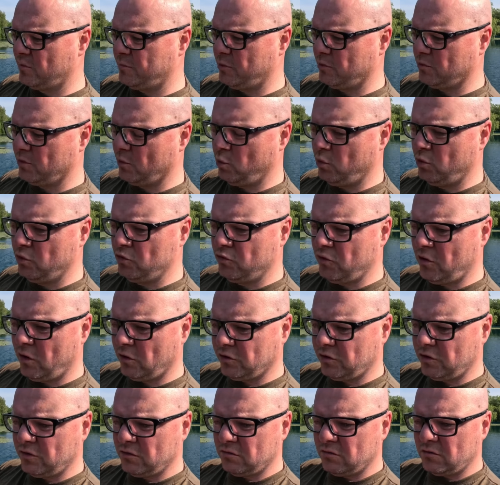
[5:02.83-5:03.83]
to put the 1
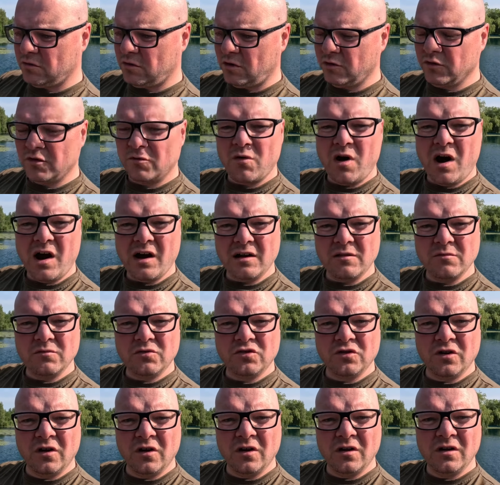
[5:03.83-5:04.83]
rod on the right.
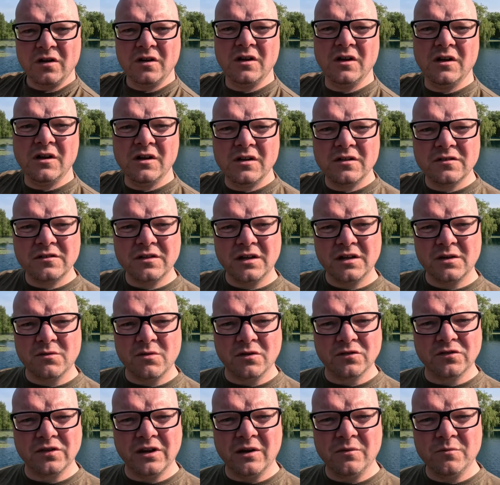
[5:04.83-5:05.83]
So let's get the
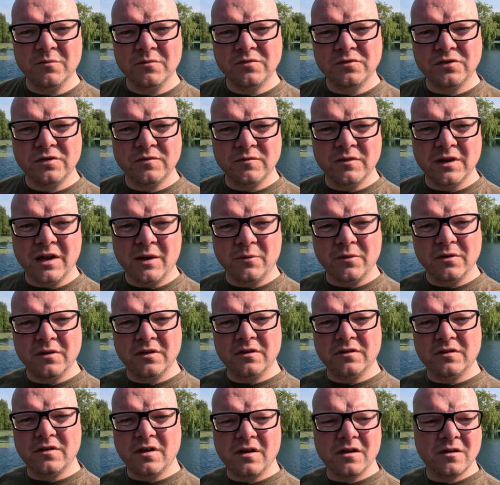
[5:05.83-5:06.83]
rods out, see if we can get one of
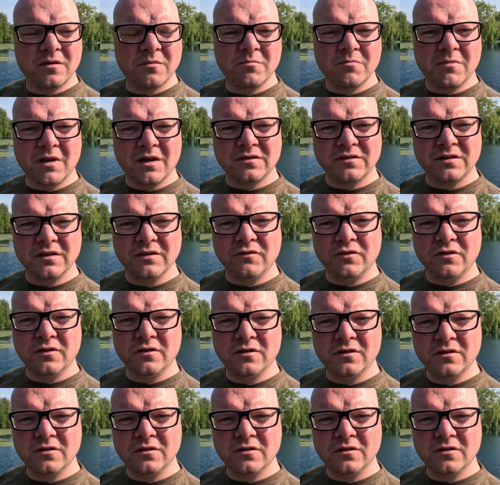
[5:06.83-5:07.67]
these massive